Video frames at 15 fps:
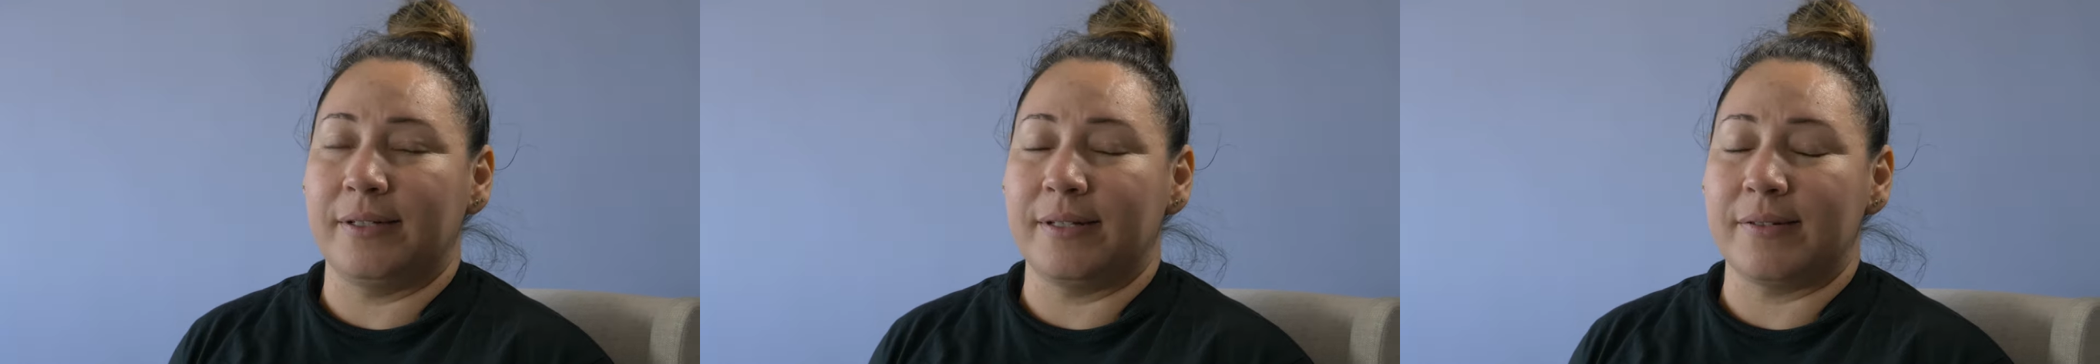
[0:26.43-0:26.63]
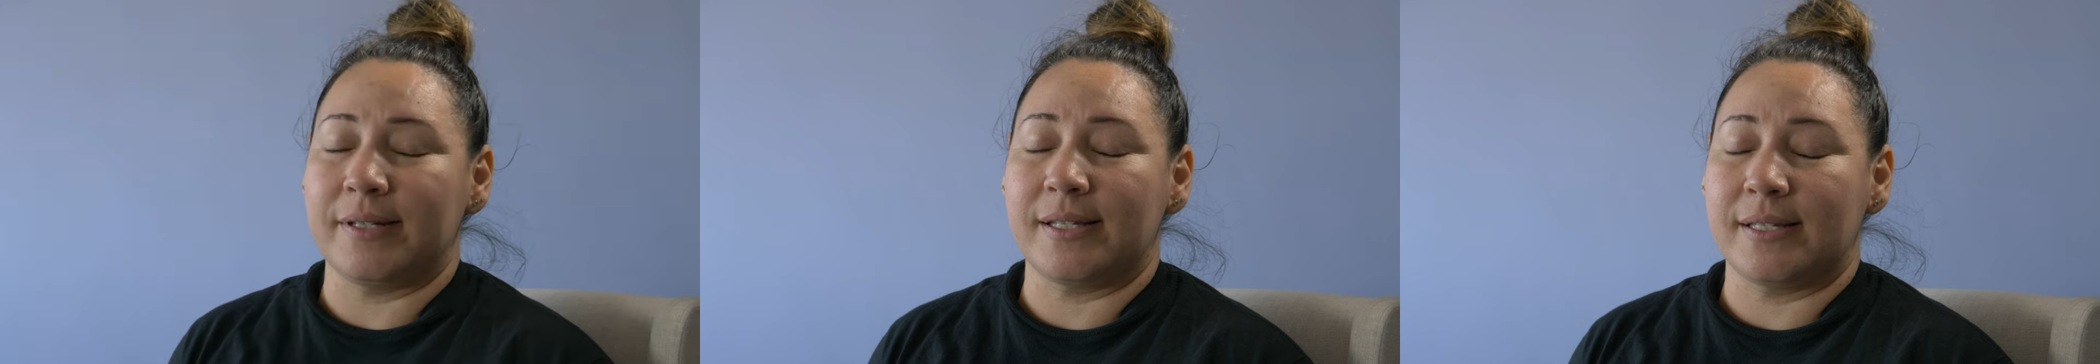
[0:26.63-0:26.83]

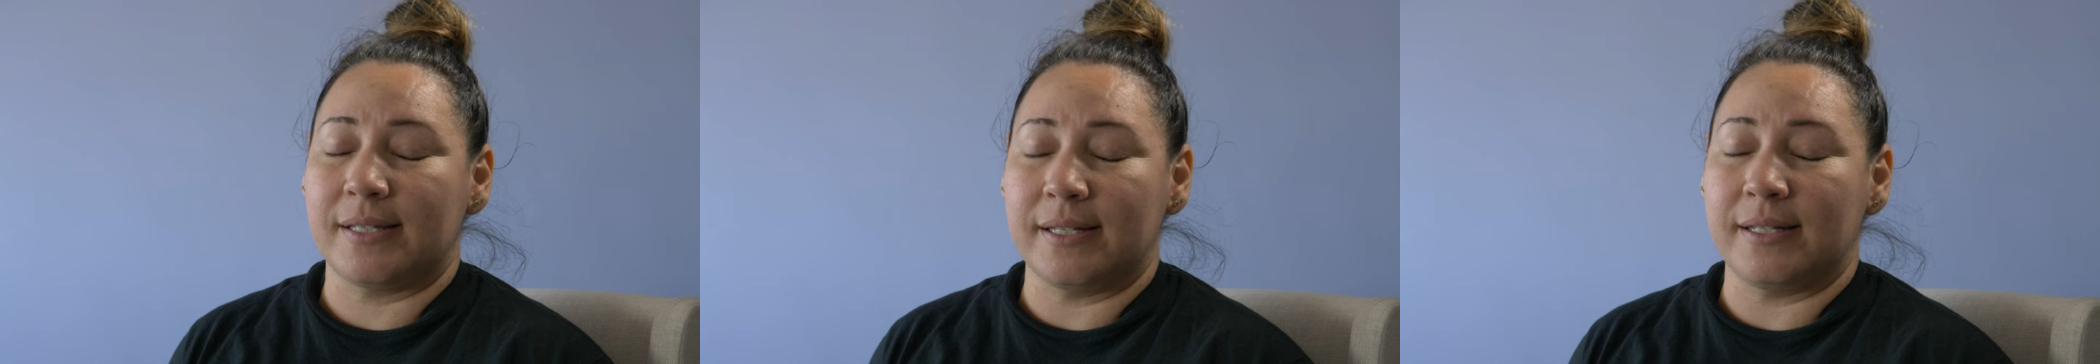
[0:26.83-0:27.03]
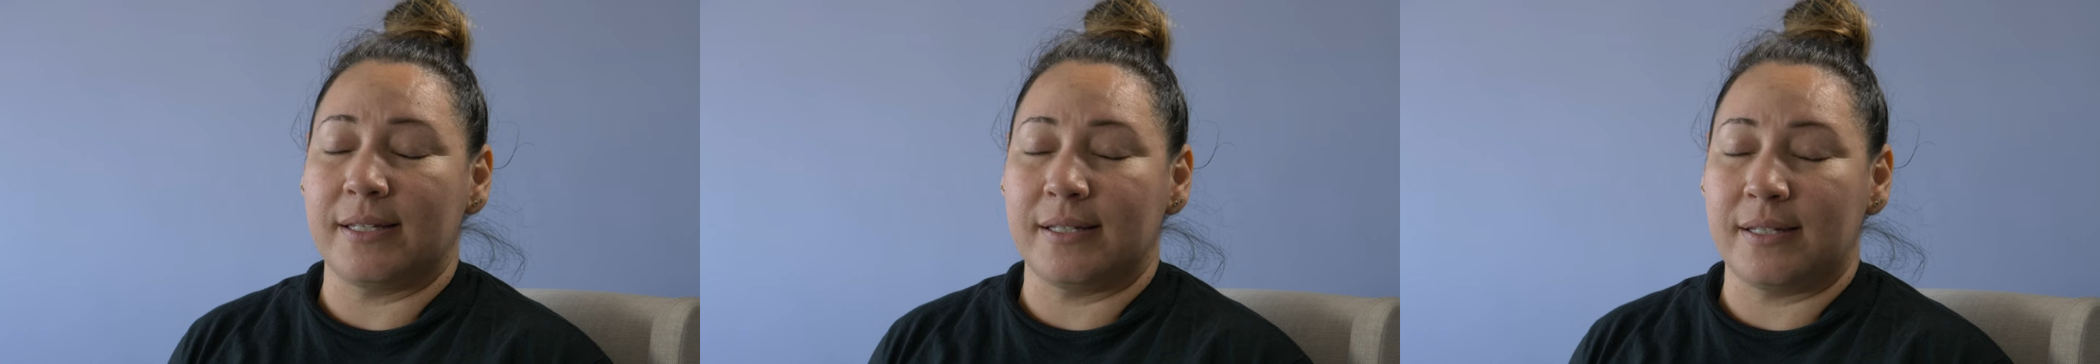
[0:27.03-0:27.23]
It was,
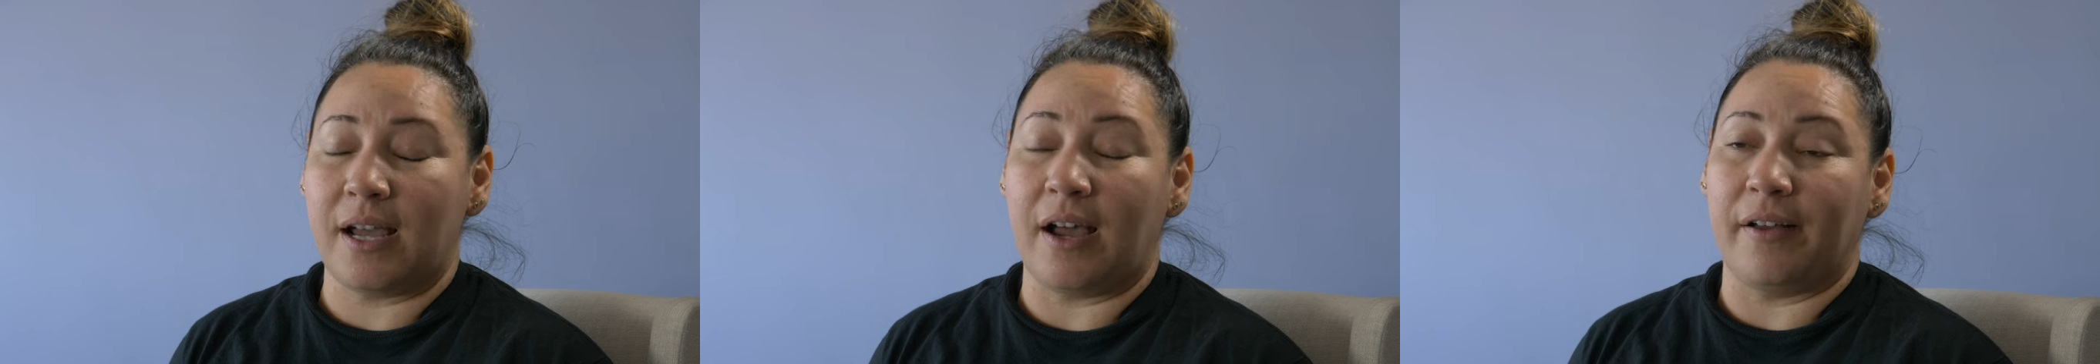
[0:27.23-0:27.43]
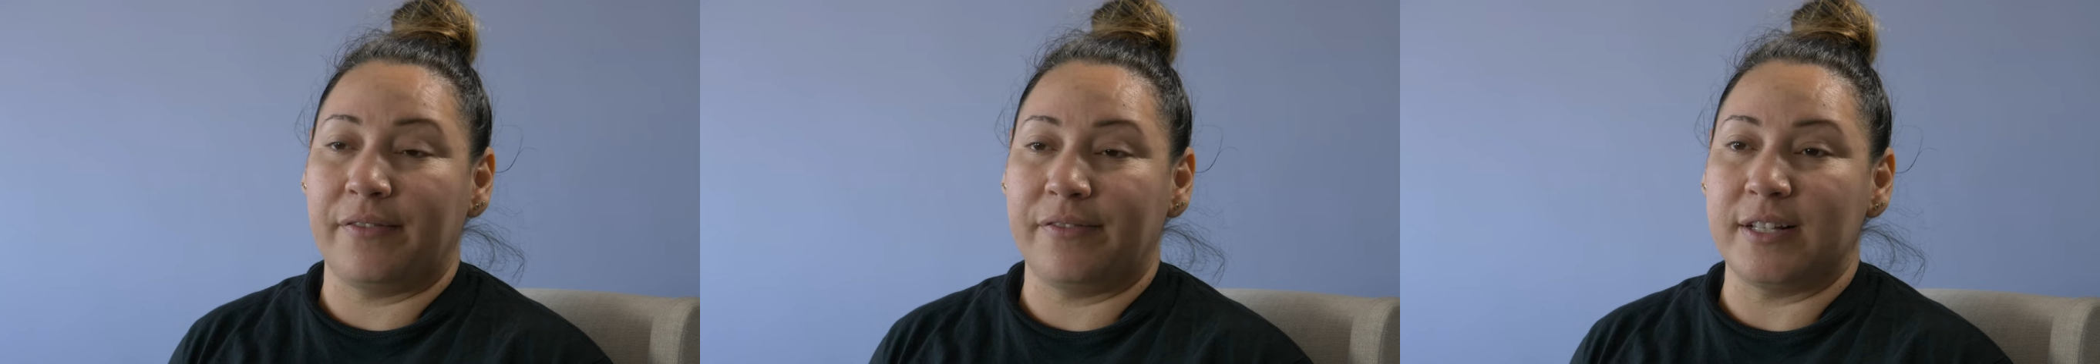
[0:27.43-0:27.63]
it's
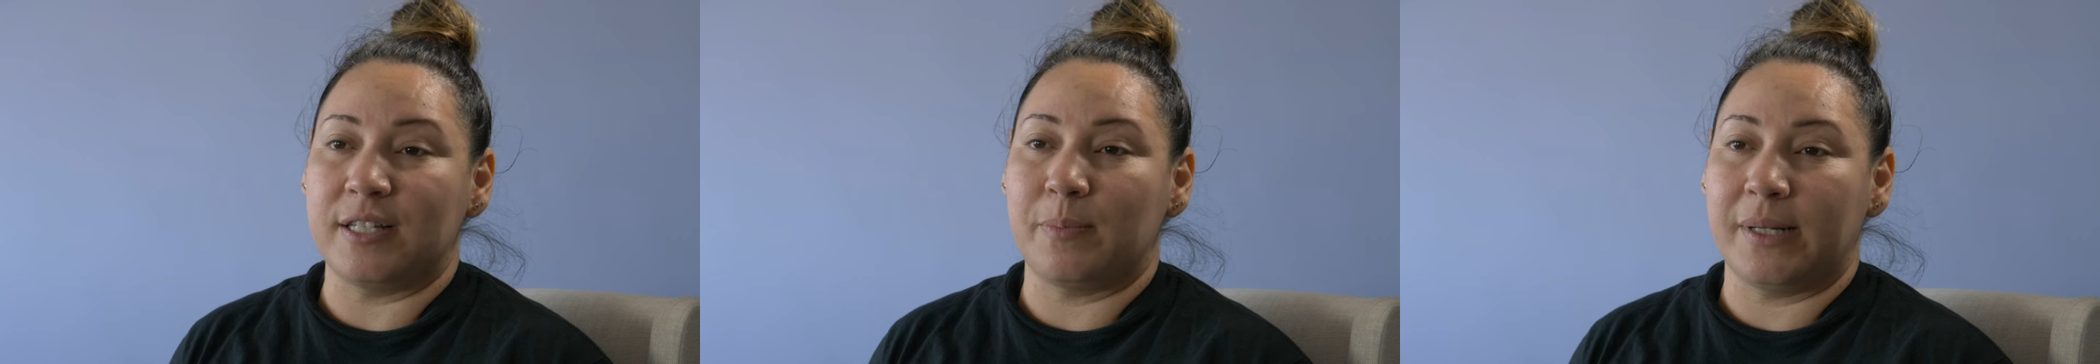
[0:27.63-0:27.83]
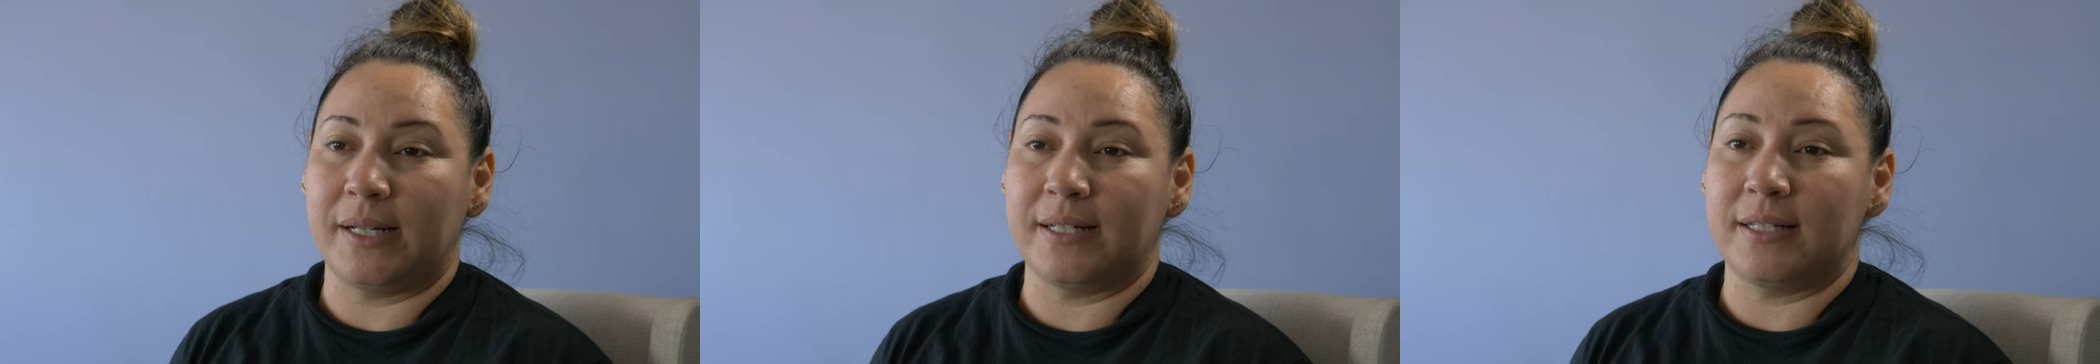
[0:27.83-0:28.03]
tough.
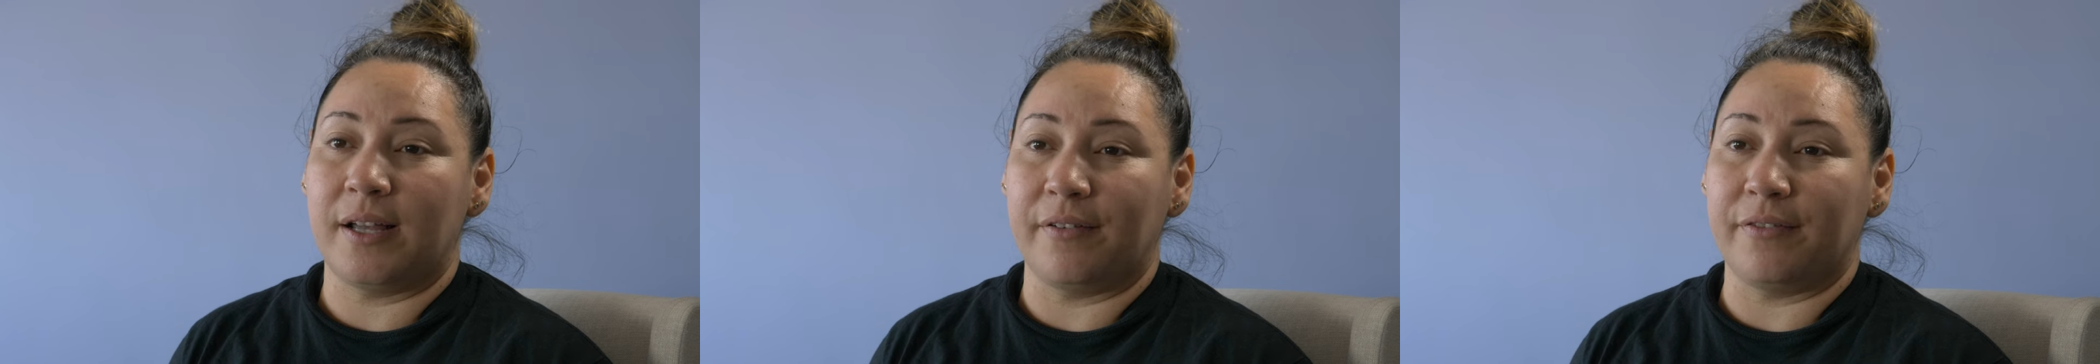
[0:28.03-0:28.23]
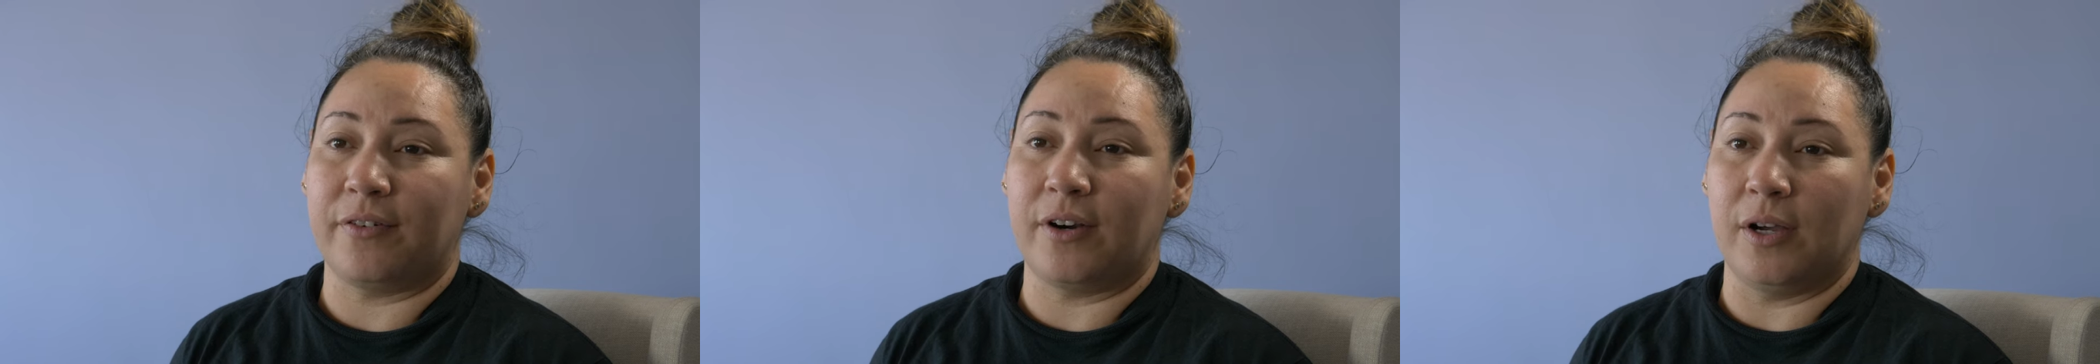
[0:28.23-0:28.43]
It's been a tough